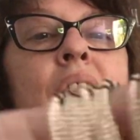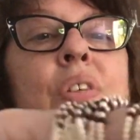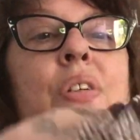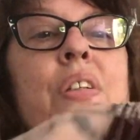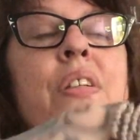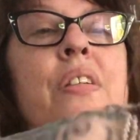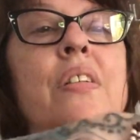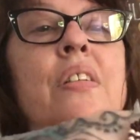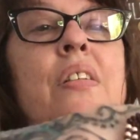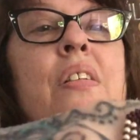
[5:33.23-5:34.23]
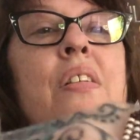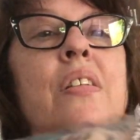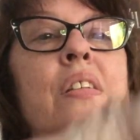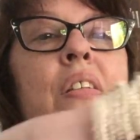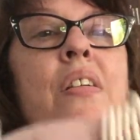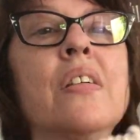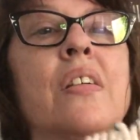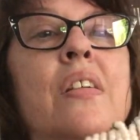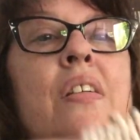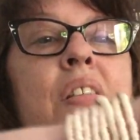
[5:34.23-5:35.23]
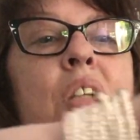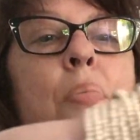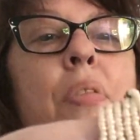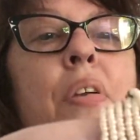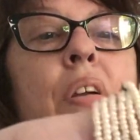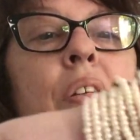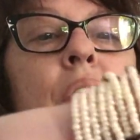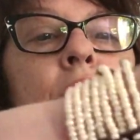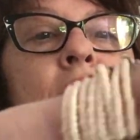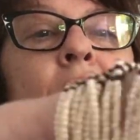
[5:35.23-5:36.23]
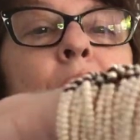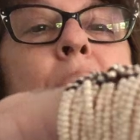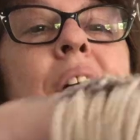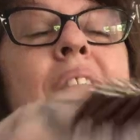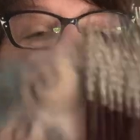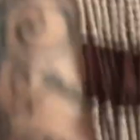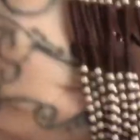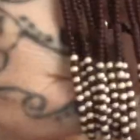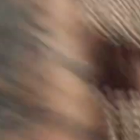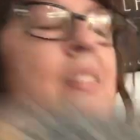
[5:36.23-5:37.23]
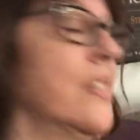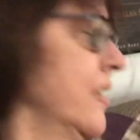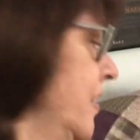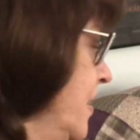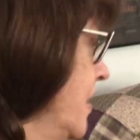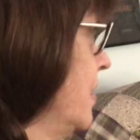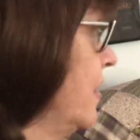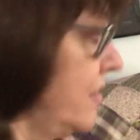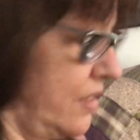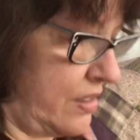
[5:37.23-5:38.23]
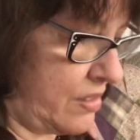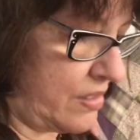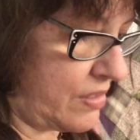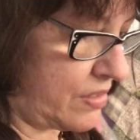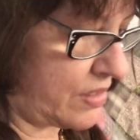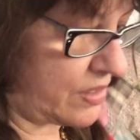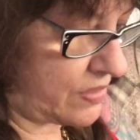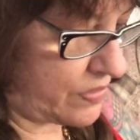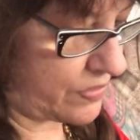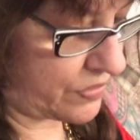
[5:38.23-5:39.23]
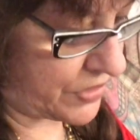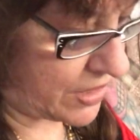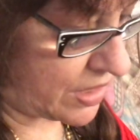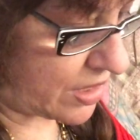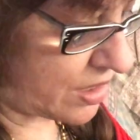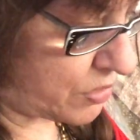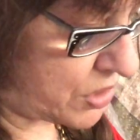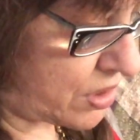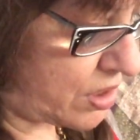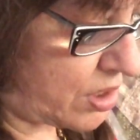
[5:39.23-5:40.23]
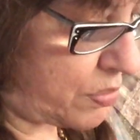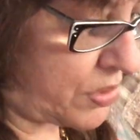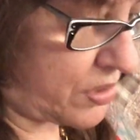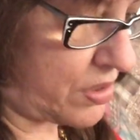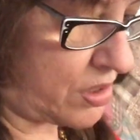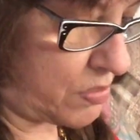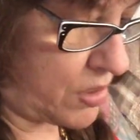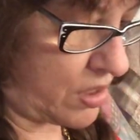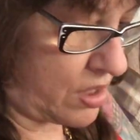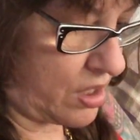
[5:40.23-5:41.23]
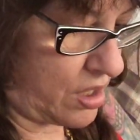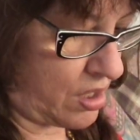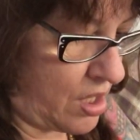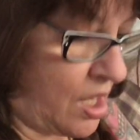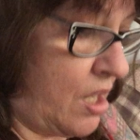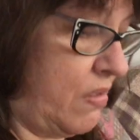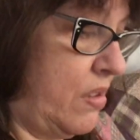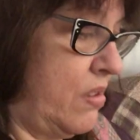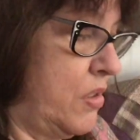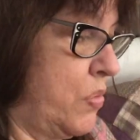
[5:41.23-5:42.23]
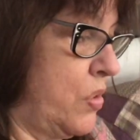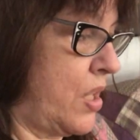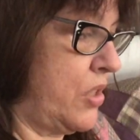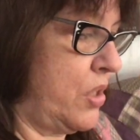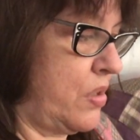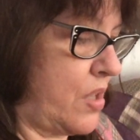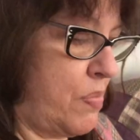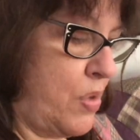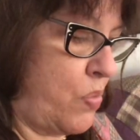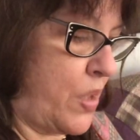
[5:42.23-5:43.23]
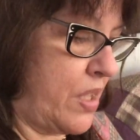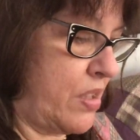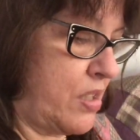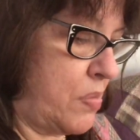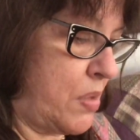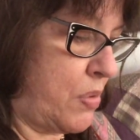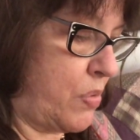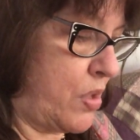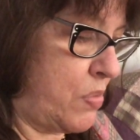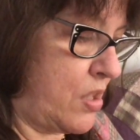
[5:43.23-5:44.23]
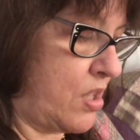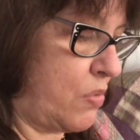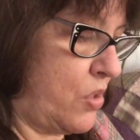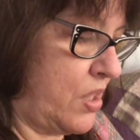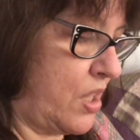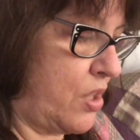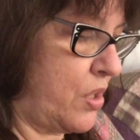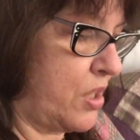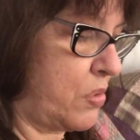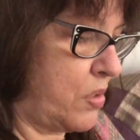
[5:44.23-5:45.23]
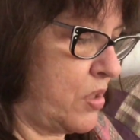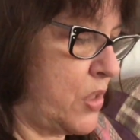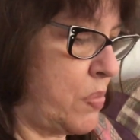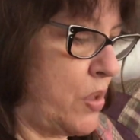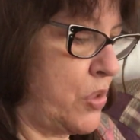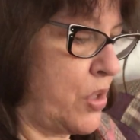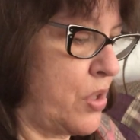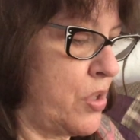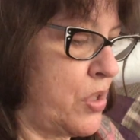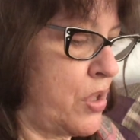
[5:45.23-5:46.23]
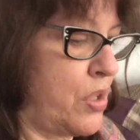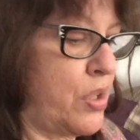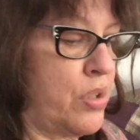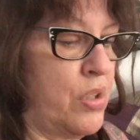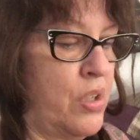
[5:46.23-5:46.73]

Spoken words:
Very something. Southwest? Okay, I'm just gonna kind of put this on my thingy. Oh, there's more. I'm gonna weigh this maybe when I'm done. I'm always curious what these small jars are.